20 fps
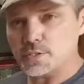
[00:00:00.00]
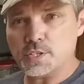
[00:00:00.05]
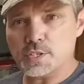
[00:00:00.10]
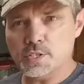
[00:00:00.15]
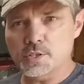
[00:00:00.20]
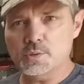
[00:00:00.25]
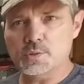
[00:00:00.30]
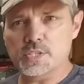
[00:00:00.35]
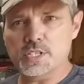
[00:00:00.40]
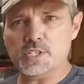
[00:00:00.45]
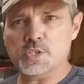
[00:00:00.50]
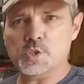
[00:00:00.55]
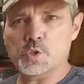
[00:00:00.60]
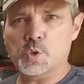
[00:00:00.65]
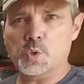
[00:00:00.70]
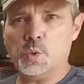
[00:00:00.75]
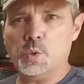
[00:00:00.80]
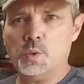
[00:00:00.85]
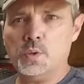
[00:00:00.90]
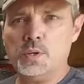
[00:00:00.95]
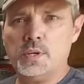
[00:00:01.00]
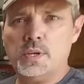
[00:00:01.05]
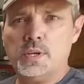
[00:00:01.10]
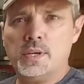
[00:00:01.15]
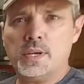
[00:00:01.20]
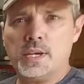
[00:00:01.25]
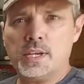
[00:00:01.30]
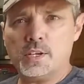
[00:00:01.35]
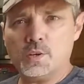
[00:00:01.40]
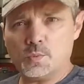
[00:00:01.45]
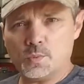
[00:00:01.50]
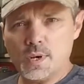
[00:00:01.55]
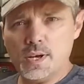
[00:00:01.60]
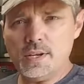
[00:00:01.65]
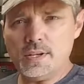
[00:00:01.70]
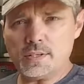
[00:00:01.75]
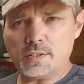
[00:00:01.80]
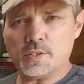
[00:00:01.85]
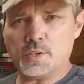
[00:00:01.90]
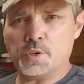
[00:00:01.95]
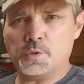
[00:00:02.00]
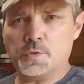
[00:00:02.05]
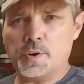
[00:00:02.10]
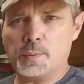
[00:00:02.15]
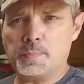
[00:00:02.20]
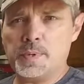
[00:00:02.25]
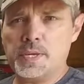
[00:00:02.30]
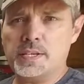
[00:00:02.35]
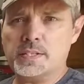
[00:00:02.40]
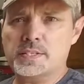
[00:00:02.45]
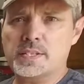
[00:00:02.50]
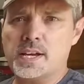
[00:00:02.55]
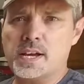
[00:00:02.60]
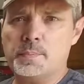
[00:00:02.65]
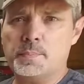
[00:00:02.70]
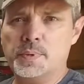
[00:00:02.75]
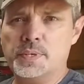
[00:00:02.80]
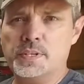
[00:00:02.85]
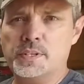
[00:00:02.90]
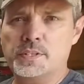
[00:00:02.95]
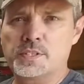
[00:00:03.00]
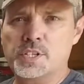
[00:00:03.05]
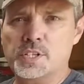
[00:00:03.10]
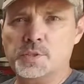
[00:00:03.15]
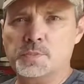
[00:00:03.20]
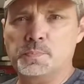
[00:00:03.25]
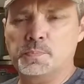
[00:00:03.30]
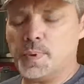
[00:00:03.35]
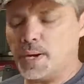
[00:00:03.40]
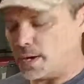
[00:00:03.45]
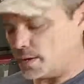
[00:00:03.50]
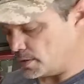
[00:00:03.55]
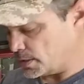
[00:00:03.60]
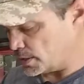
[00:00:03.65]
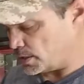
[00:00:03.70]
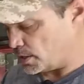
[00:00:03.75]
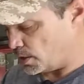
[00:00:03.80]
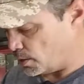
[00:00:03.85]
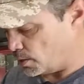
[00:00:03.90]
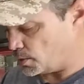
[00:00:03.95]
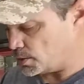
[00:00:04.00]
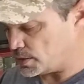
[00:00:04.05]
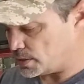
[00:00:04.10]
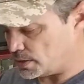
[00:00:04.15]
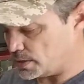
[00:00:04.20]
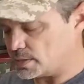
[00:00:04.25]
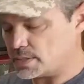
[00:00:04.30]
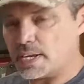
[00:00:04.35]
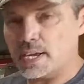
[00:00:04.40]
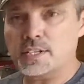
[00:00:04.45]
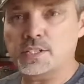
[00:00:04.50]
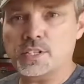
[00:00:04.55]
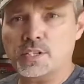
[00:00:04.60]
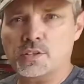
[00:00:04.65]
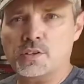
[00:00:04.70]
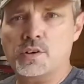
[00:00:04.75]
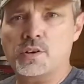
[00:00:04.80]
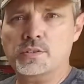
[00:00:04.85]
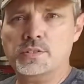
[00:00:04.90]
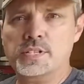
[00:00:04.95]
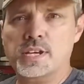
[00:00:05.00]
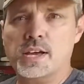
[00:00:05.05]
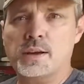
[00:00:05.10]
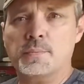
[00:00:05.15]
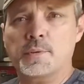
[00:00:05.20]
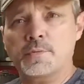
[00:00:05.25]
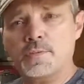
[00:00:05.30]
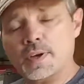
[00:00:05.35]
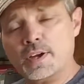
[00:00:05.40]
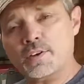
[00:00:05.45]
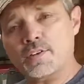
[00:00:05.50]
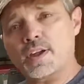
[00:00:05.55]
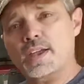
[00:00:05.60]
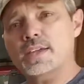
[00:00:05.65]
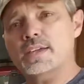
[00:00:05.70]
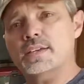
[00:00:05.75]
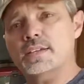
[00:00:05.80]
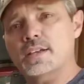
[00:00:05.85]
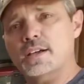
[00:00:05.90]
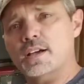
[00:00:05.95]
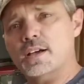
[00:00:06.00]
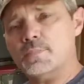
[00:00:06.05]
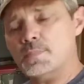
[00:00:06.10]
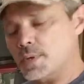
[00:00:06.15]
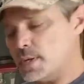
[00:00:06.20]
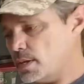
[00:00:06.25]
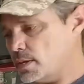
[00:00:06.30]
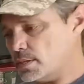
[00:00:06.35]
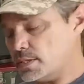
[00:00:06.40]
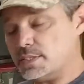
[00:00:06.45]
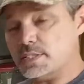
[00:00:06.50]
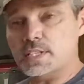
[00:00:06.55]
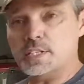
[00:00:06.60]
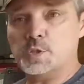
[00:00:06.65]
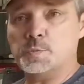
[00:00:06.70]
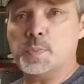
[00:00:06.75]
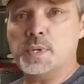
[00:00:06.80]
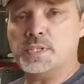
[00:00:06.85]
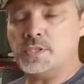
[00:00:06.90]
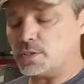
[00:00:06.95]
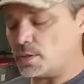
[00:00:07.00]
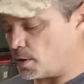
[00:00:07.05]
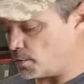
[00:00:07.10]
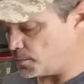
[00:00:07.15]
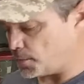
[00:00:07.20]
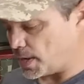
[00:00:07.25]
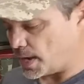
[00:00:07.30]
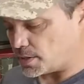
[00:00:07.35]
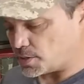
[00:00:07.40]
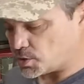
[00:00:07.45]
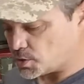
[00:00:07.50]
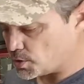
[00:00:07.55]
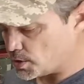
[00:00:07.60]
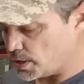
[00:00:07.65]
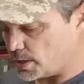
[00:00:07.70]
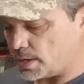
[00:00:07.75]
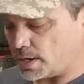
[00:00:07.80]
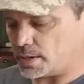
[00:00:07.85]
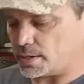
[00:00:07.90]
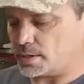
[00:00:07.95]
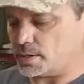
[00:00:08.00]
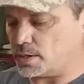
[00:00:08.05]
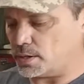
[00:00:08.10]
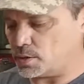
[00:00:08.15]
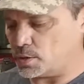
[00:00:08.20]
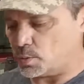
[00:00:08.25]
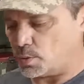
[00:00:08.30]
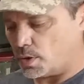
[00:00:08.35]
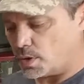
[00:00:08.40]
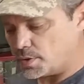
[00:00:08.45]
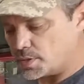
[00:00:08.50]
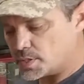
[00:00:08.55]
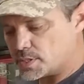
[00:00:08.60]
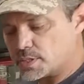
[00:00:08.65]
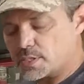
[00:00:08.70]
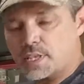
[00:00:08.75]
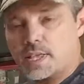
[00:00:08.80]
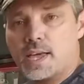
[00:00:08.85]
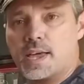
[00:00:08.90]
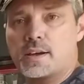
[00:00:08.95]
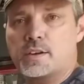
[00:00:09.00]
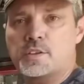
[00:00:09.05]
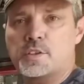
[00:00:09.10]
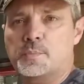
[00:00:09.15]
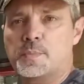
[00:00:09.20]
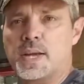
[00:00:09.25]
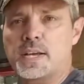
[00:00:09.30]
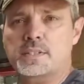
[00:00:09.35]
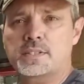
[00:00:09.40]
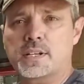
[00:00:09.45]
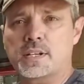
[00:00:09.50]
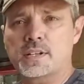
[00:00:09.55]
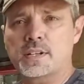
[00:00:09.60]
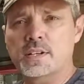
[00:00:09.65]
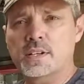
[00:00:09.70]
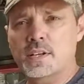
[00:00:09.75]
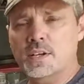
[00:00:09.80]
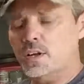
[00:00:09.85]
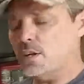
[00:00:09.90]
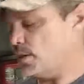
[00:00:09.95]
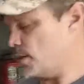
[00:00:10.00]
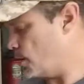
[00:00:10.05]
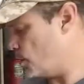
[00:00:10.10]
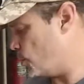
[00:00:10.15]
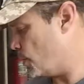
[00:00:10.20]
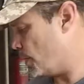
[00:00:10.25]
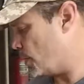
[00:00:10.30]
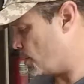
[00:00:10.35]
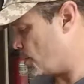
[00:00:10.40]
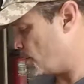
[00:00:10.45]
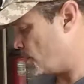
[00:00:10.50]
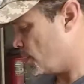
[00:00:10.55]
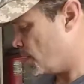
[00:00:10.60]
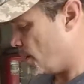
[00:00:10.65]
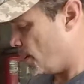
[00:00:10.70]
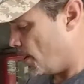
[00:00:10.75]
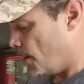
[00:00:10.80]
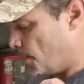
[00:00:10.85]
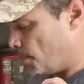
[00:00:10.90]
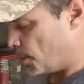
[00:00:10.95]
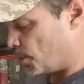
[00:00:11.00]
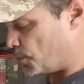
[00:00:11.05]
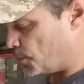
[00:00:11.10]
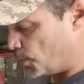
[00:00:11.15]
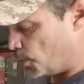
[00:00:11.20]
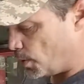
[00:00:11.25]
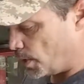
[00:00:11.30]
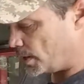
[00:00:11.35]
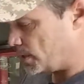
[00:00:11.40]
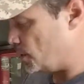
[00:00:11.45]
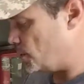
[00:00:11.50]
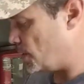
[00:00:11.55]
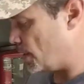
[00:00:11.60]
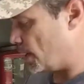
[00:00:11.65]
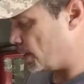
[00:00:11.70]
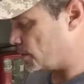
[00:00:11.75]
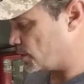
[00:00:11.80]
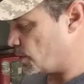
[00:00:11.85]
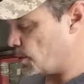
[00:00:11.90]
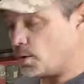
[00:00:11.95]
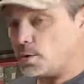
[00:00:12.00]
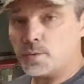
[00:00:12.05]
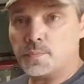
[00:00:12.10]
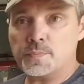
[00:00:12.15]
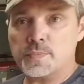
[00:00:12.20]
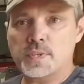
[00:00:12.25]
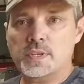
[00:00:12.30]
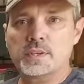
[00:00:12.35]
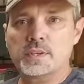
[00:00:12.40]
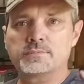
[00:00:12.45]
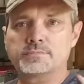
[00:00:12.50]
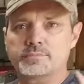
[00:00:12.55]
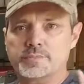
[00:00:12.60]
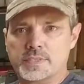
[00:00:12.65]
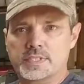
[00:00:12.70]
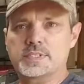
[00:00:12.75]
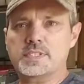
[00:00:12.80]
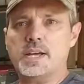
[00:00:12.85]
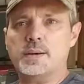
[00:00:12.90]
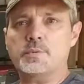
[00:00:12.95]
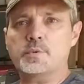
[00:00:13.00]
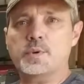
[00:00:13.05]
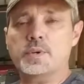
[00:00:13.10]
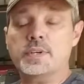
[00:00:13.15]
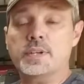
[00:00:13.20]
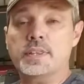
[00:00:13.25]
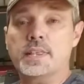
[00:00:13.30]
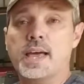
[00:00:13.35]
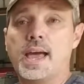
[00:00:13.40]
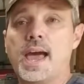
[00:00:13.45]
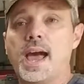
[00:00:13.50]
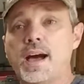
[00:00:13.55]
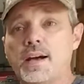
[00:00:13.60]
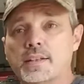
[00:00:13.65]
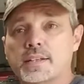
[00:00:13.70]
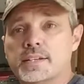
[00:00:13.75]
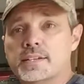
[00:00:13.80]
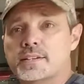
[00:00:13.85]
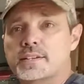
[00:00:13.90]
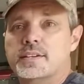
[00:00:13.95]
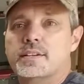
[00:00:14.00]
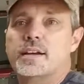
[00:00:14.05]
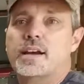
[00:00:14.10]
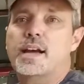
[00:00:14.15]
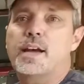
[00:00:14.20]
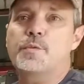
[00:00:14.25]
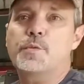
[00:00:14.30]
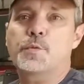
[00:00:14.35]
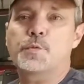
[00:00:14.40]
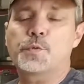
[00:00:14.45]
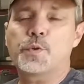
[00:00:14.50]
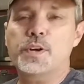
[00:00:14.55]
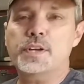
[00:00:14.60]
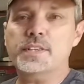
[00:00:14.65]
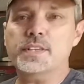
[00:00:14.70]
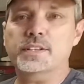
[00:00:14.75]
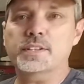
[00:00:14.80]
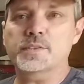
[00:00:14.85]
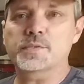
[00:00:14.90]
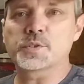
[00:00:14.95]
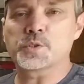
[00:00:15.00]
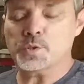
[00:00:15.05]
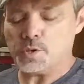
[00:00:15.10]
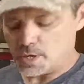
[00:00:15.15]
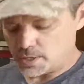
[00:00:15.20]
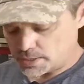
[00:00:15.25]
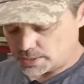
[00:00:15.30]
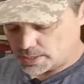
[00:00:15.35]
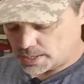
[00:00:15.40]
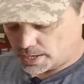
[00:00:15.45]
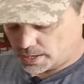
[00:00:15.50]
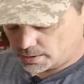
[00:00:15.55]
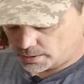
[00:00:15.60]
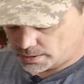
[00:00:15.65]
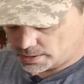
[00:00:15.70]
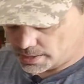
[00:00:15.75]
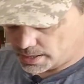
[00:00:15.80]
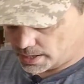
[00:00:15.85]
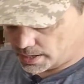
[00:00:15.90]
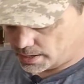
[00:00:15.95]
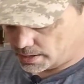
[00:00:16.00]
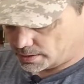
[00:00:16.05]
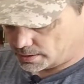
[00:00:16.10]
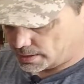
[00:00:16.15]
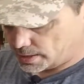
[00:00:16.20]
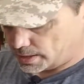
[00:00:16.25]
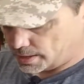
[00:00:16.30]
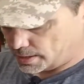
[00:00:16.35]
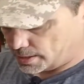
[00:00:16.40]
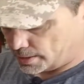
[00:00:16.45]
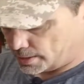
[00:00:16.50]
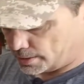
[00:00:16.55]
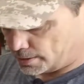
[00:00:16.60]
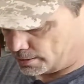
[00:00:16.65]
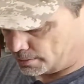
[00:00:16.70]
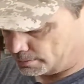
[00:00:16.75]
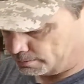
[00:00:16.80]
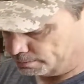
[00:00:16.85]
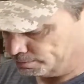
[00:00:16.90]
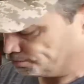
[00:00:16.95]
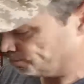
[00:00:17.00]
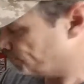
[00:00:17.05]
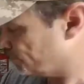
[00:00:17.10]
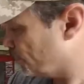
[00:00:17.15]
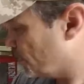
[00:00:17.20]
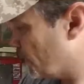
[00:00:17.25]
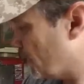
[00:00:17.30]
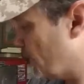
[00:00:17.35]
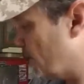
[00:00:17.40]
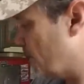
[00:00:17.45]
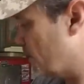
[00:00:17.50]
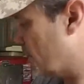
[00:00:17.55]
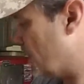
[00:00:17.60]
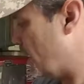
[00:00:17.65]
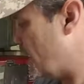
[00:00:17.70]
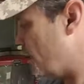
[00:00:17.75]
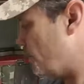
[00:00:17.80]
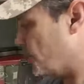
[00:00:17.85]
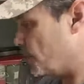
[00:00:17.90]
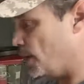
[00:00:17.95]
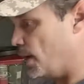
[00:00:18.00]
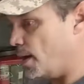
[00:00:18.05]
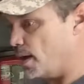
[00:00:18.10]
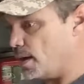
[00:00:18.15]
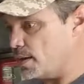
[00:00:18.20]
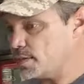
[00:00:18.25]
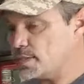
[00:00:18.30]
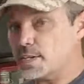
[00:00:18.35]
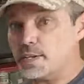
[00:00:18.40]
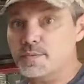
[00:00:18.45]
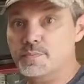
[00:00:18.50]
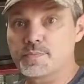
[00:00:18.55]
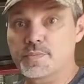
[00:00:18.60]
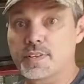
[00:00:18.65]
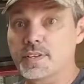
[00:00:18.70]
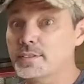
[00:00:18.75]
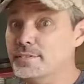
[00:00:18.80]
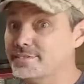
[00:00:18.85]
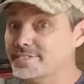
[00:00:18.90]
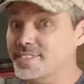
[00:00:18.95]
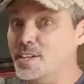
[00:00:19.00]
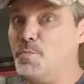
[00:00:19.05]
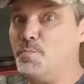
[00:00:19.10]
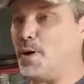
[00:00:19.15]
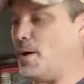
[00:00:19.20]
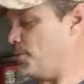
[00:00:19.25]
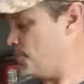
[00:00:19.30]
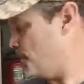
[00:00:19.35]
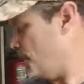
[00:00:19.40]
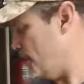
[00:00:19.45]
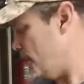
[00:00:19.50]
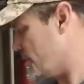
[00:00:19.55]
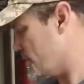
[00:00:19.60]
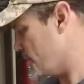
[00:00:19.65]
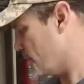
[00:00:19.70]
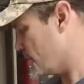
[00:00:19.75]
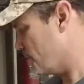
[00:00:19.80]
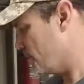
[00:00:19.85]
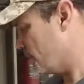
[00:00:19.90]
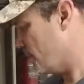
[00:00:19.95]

to use this tool, it'll run at 35 PSI, but it just barely goes, and it takes a long time. If I crank it up, this thing spins a lot faster, and I can cut through all this slag on the backside a lot quicker. Before I do that though, it's time to run to the alley. I have a friend that lives across the alley, and they have got my feet.